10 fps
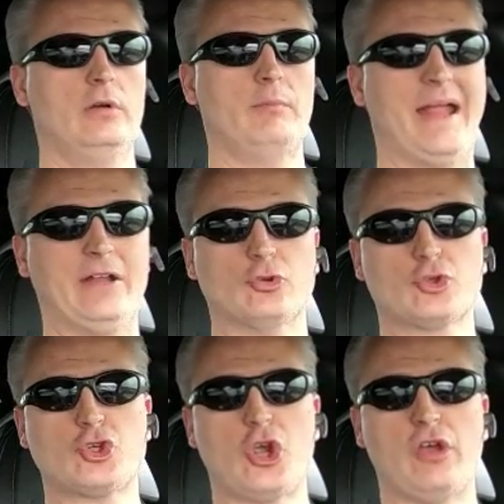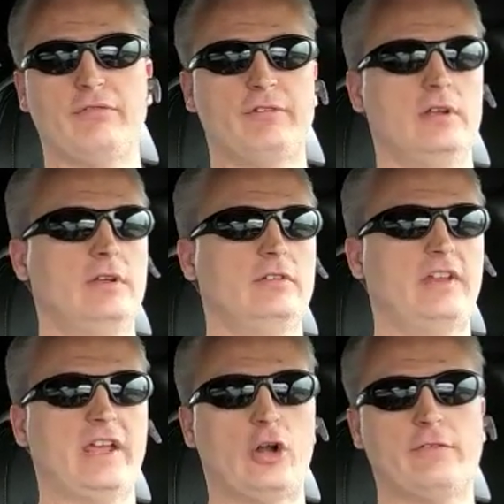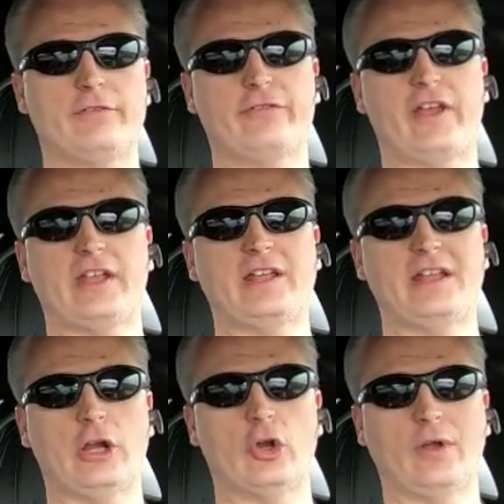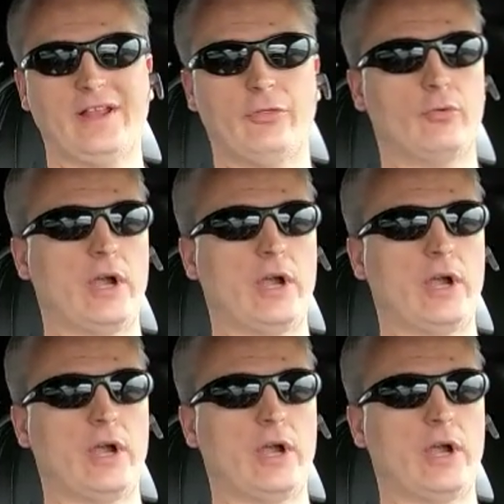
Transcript: manual shift, taking off in second gear in the